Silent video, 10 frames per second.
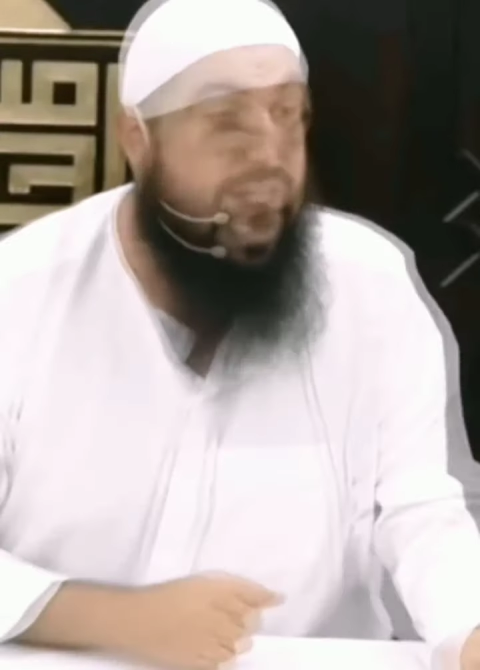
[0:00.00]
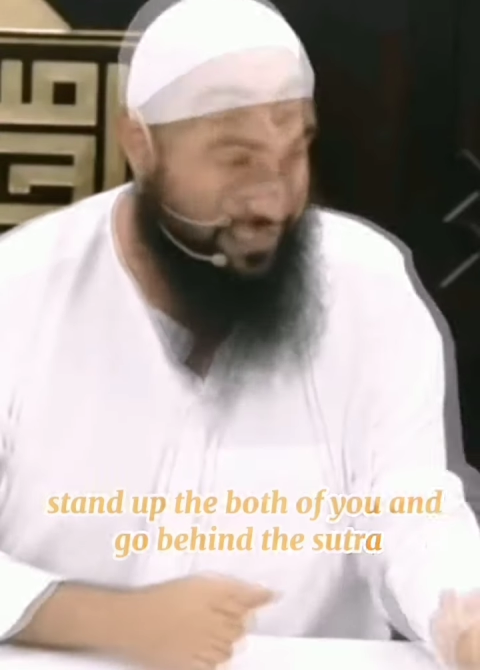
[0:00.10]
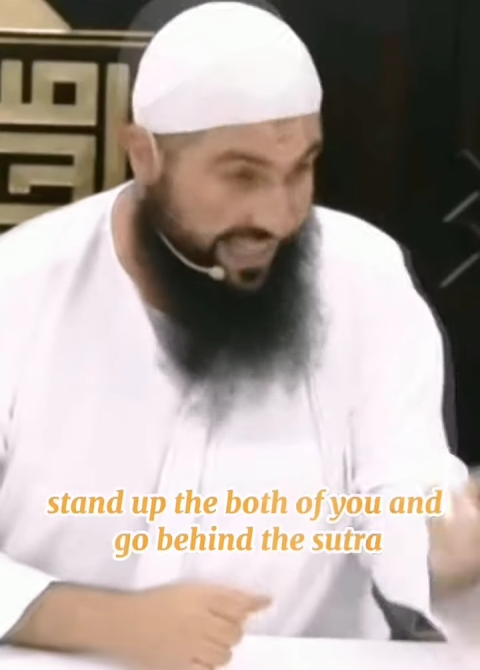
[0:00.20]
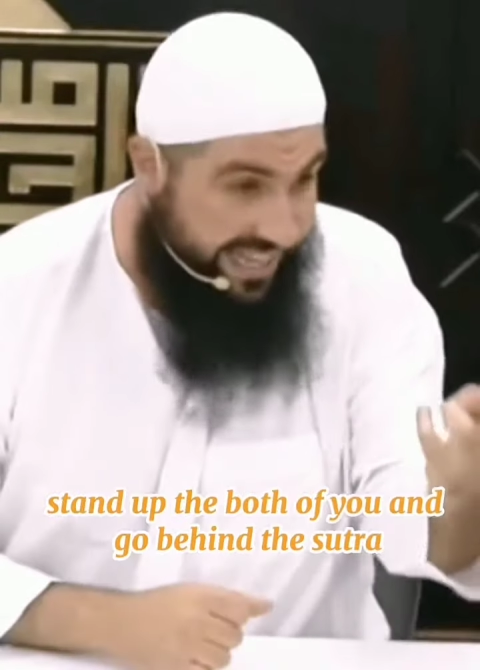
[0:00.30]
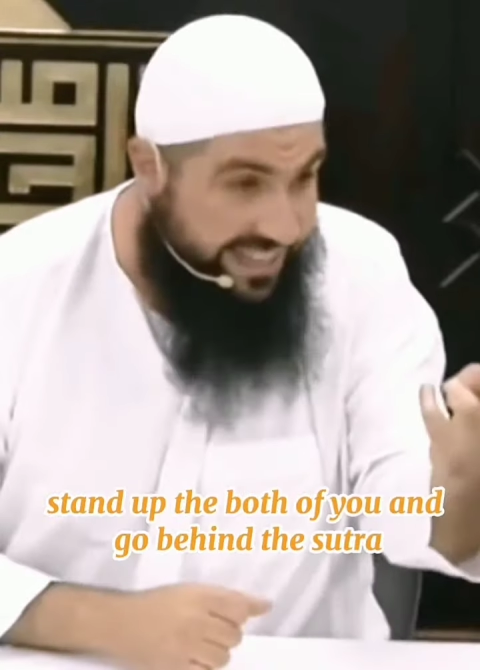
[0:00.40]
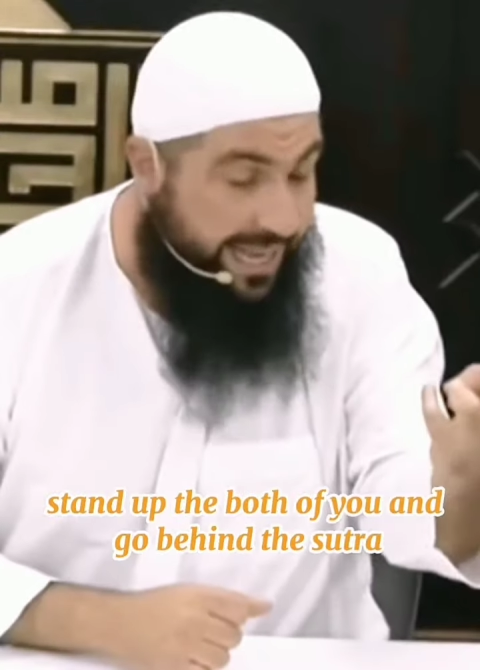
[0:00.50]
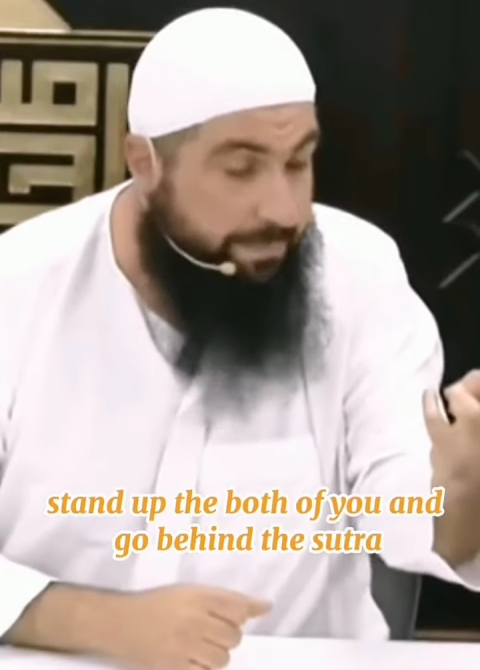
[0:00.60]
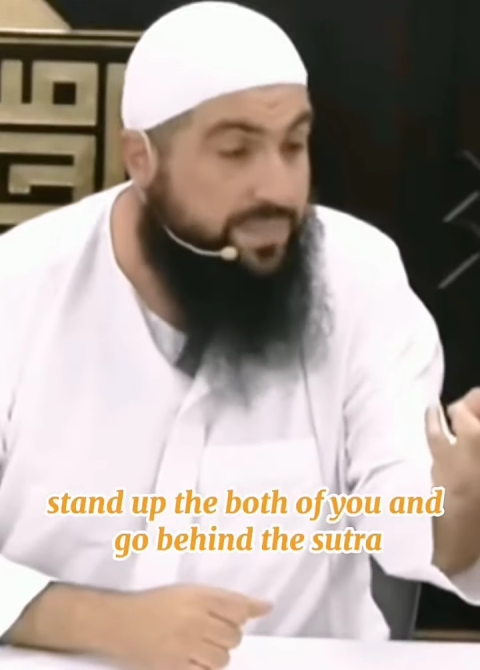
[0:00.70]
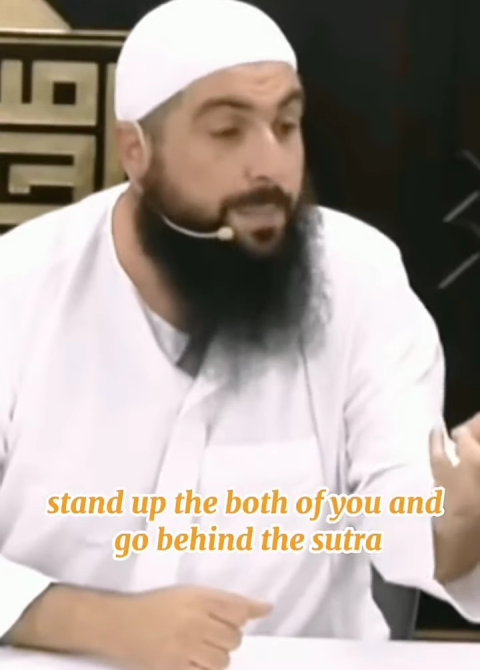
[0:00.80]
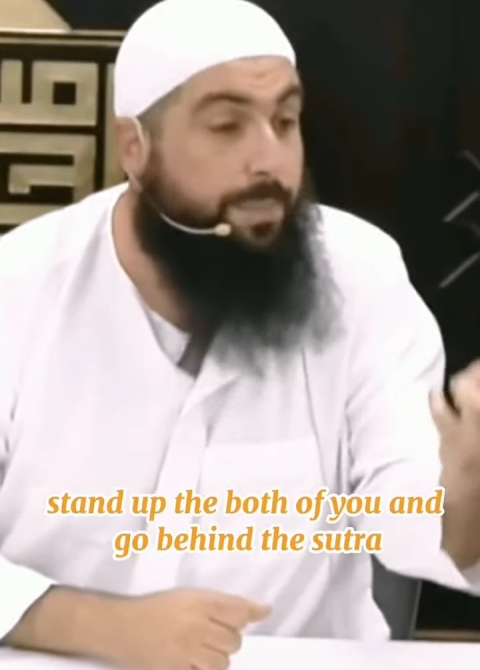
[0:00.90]
Stand
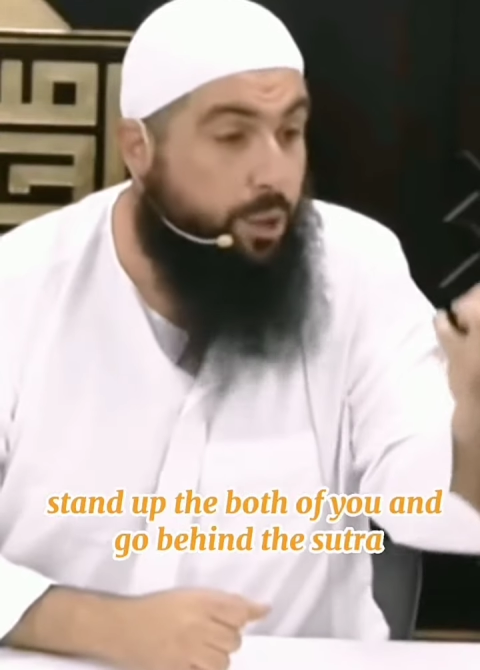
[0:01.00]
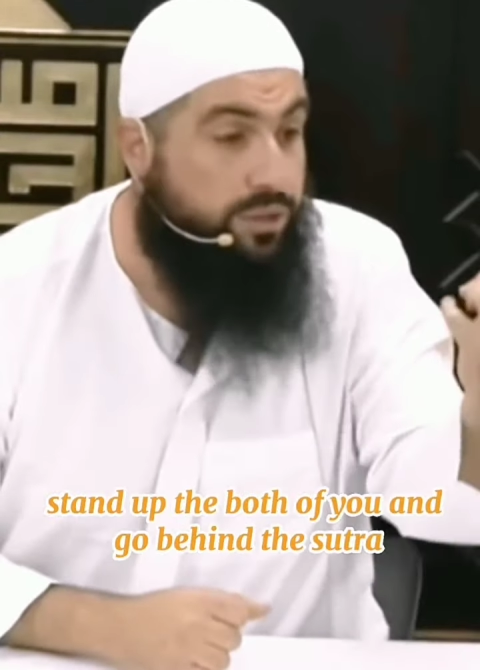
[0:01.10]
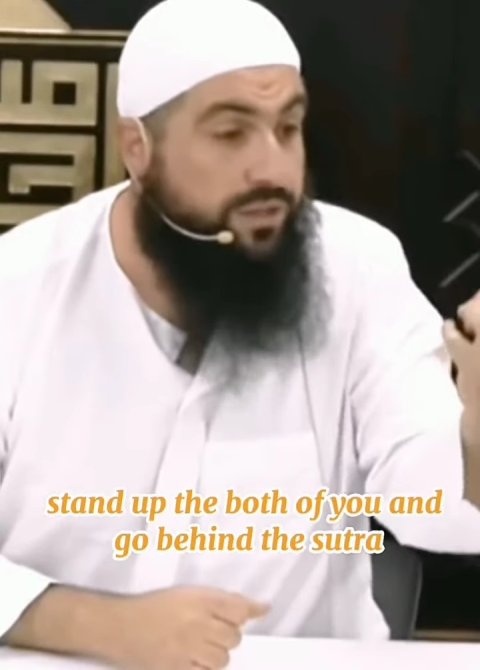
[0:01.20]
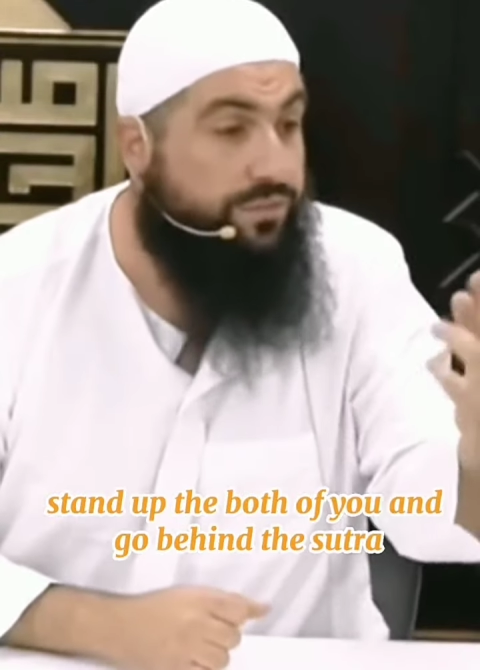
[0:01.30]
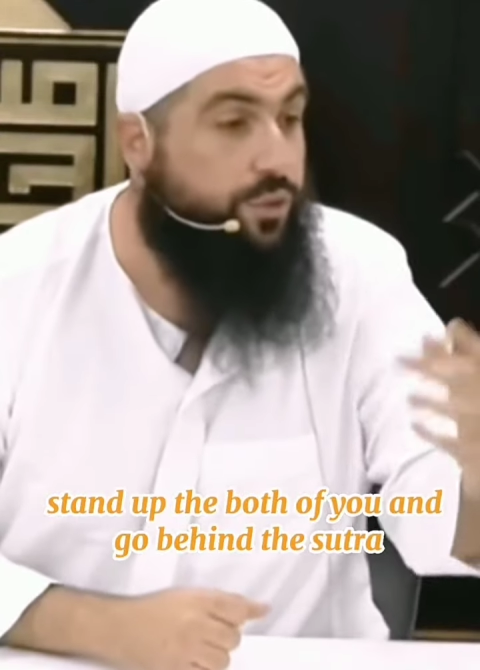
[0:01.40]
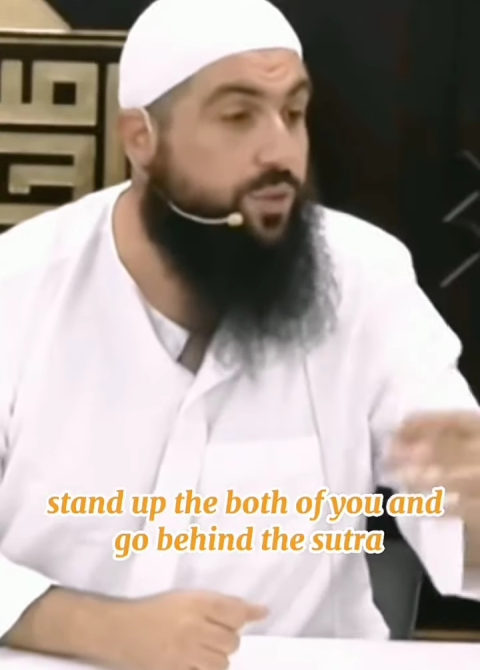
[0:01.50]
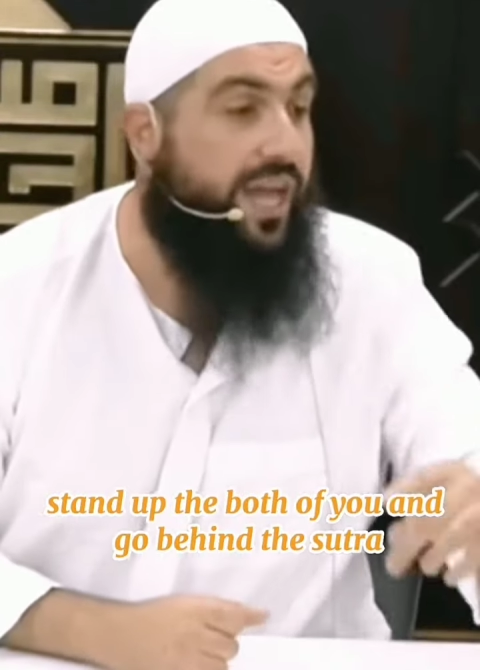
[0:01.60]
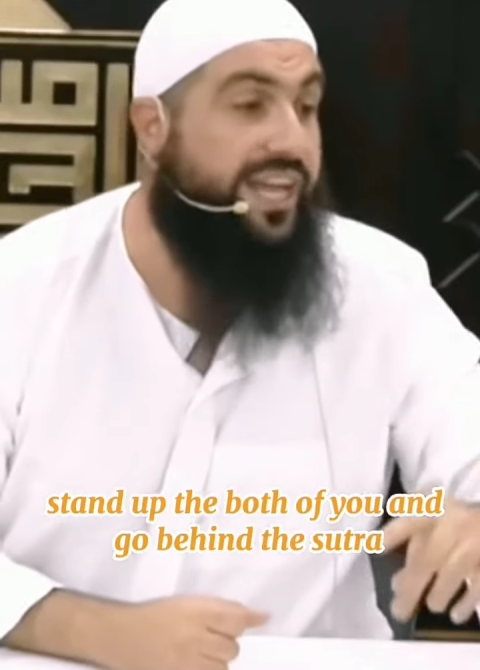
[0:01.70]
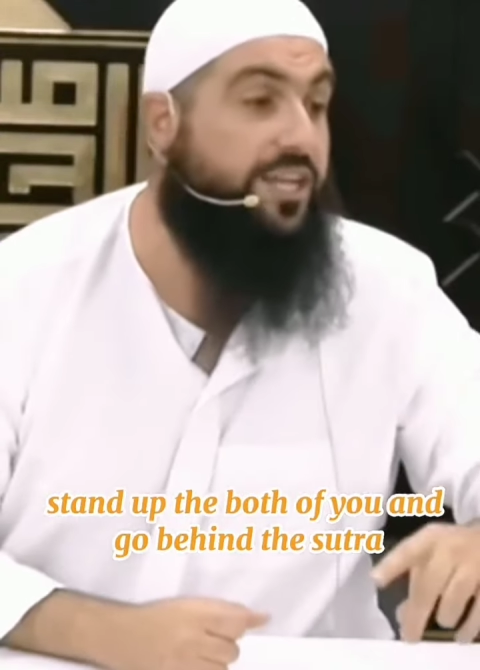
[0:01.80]
up, the both of you,